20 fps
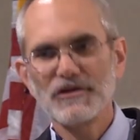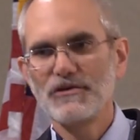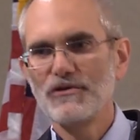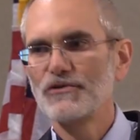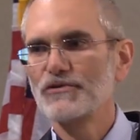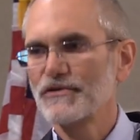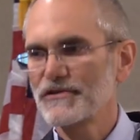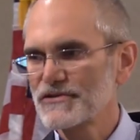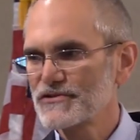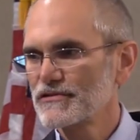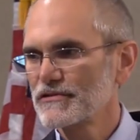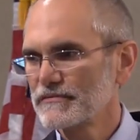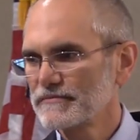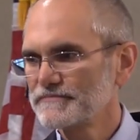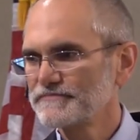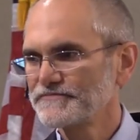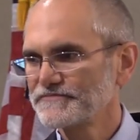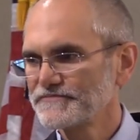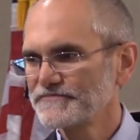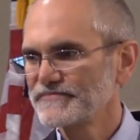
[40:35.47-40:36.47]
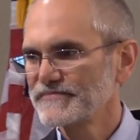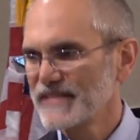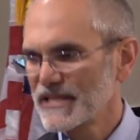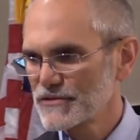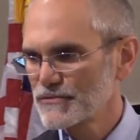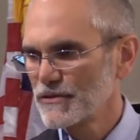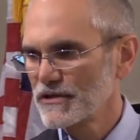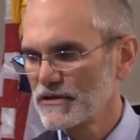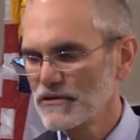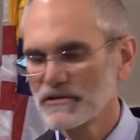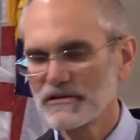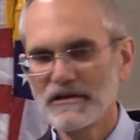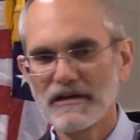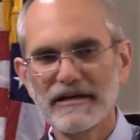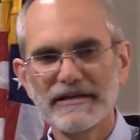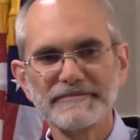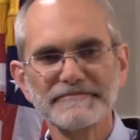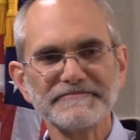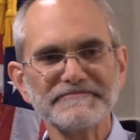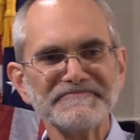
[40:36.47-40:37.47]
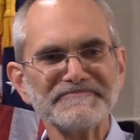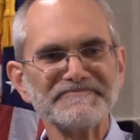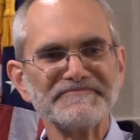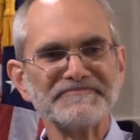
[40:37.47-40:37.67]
the Eucharist. That's what it looked like.